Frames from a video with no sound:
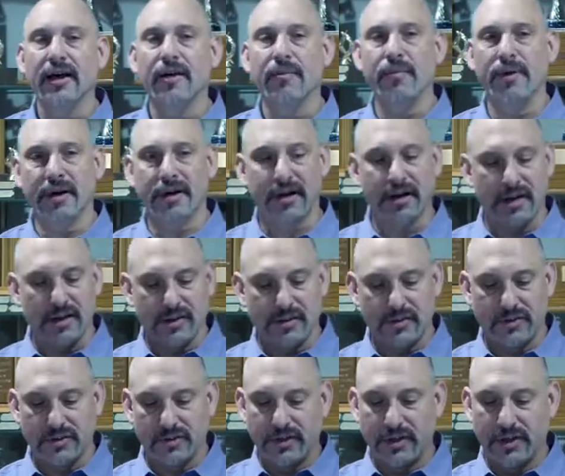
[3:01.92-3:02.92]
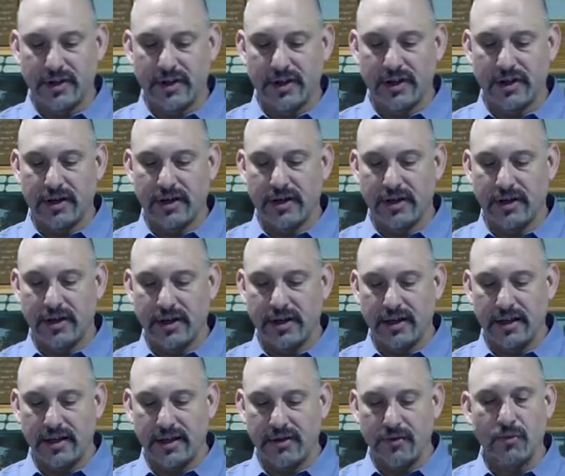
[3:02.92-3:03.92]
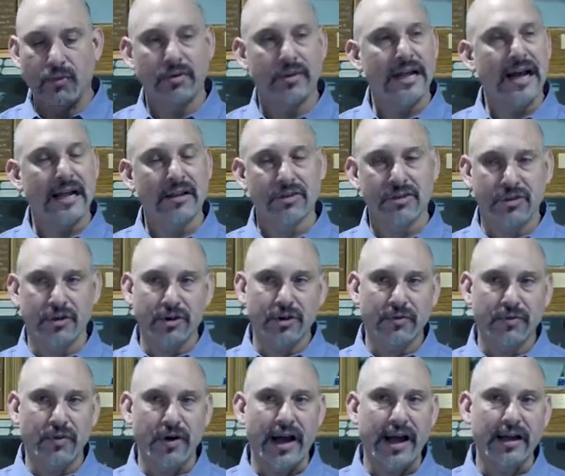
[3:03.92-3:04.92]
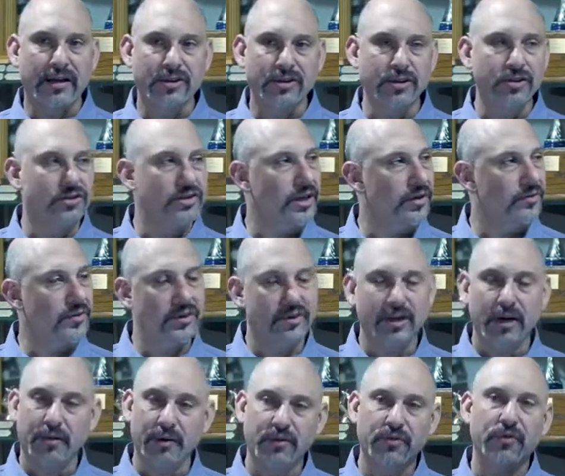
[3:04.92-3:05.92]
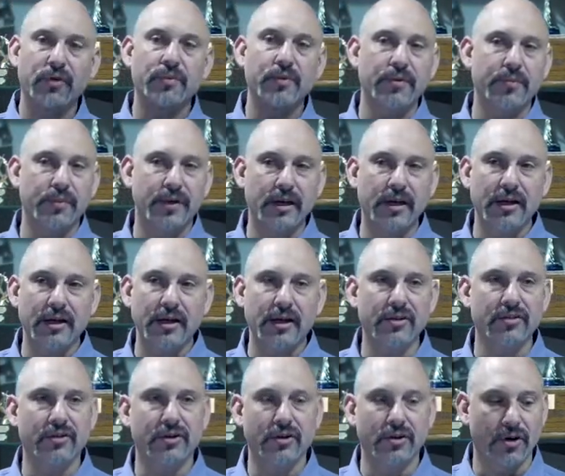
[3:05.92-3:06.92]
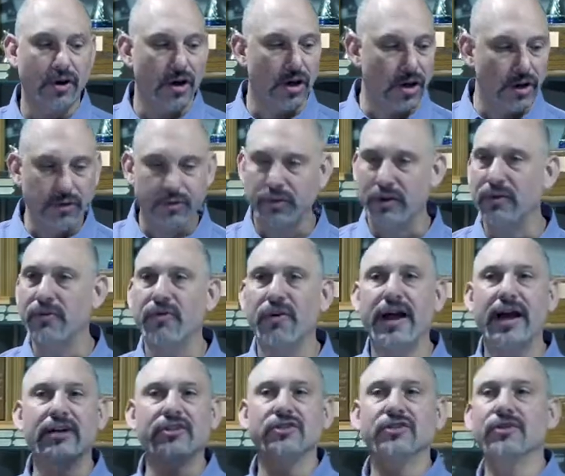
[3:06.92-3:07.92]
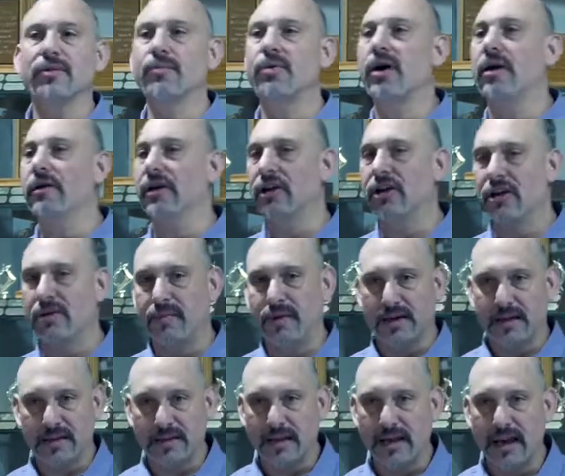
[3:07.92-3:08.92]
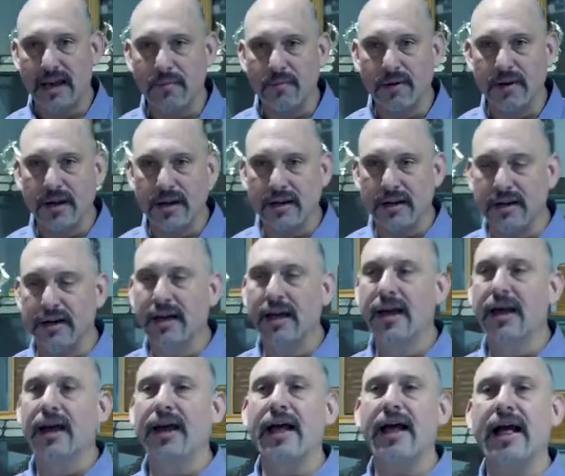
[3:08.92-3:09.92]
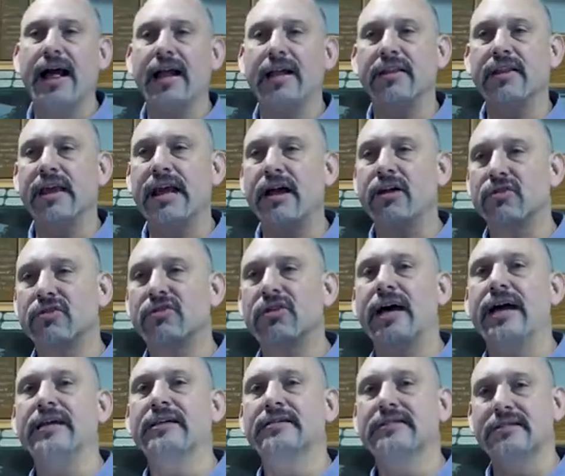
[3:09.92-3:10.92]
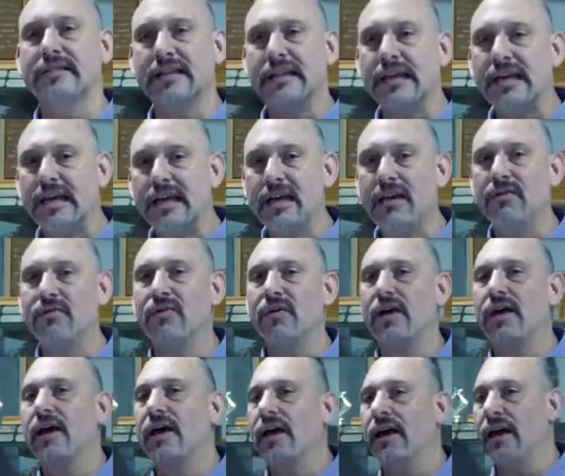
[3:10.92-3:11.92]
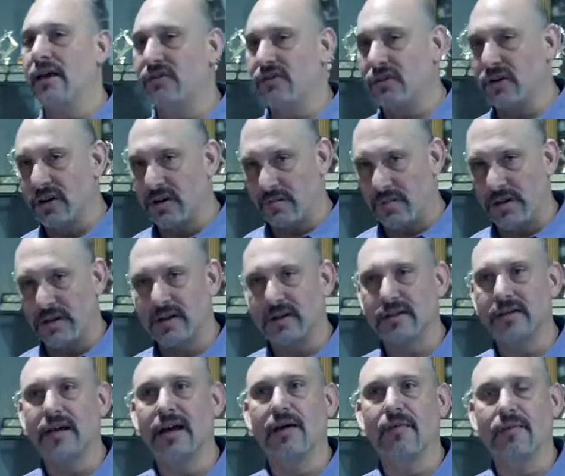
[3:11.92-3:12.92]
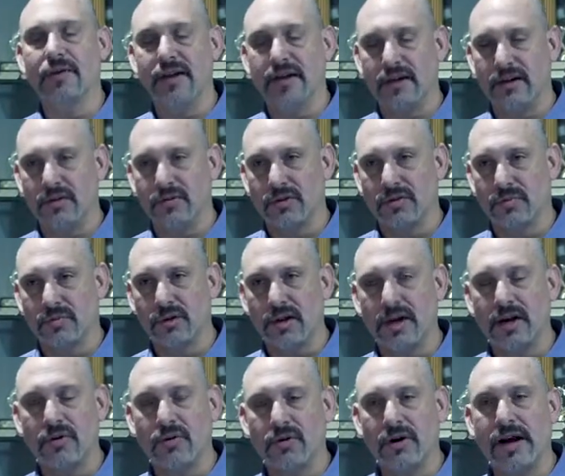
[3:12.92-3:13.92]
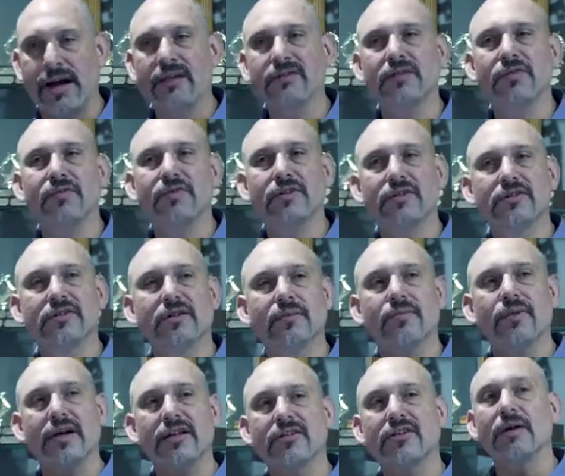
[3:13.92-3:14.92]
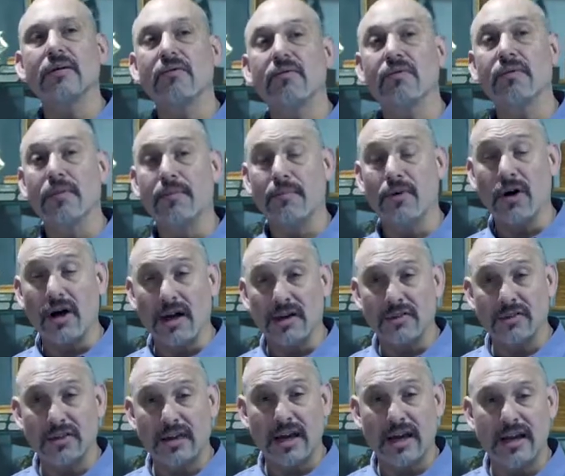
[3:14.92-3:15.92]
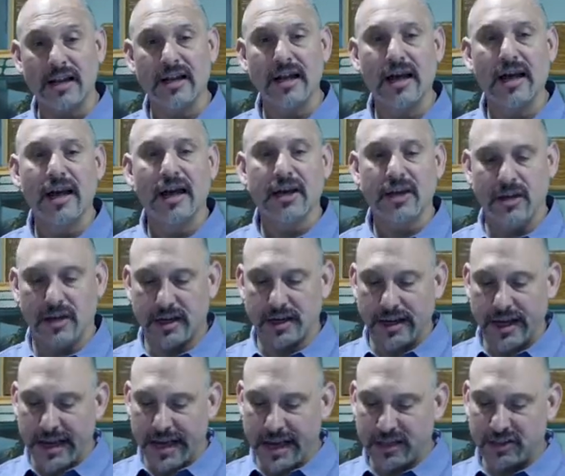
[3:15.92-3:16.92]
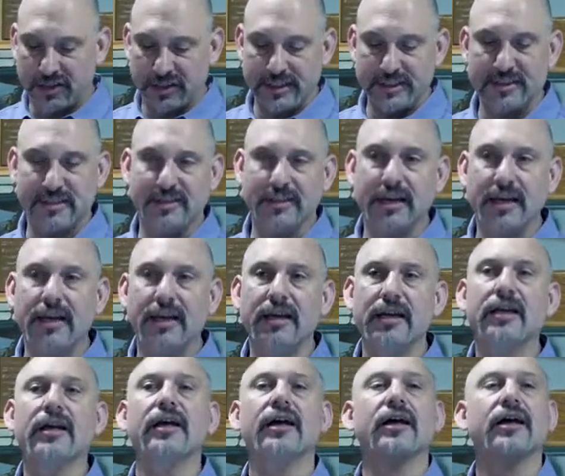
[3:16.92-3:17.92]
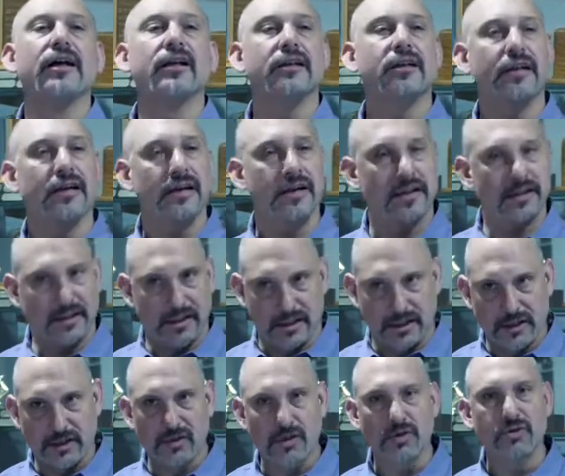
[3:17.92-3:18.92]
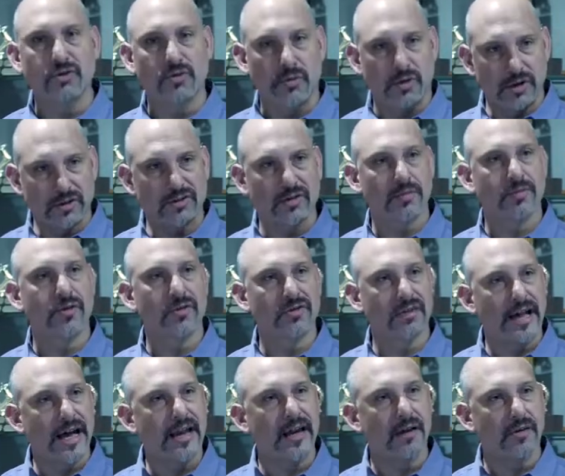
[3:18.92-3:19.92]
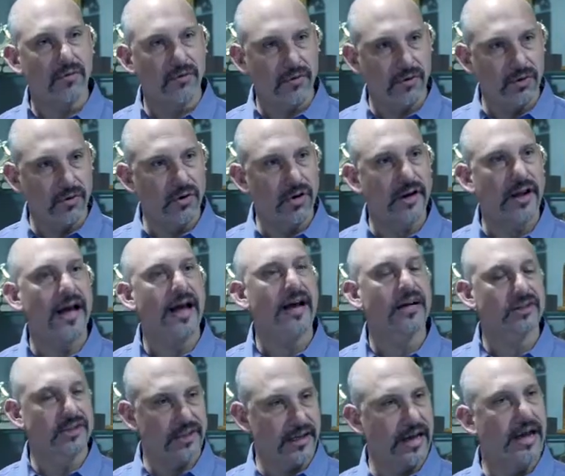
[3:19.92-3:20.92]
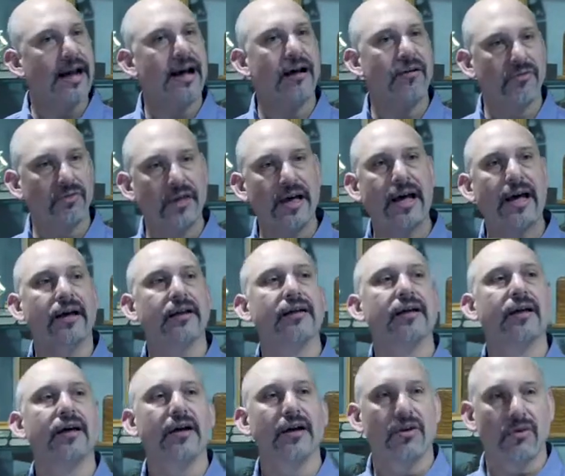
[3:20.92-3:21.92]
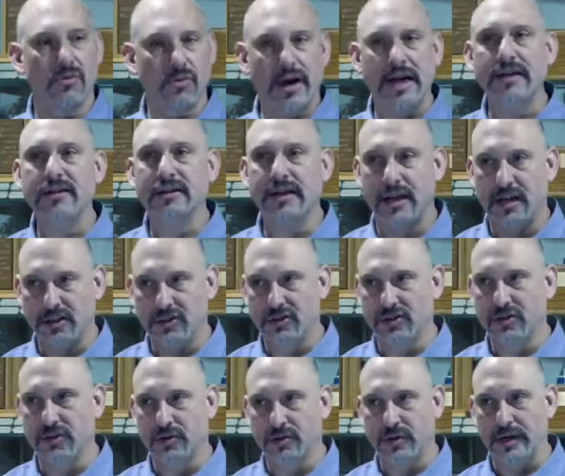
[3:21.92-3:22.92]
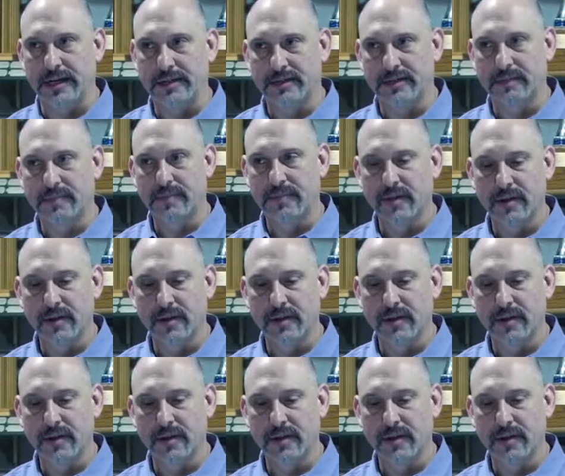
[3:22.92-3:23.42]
because that third frac, usually if it's coming from the penis, all three fractions are probably going to be contaminated, and the outside sleeve is going to be contaminated with blood. Whereas if the blood's coming from the prostate, you can actually see the little squirts of prostatic fluid actually have that red tinge to it.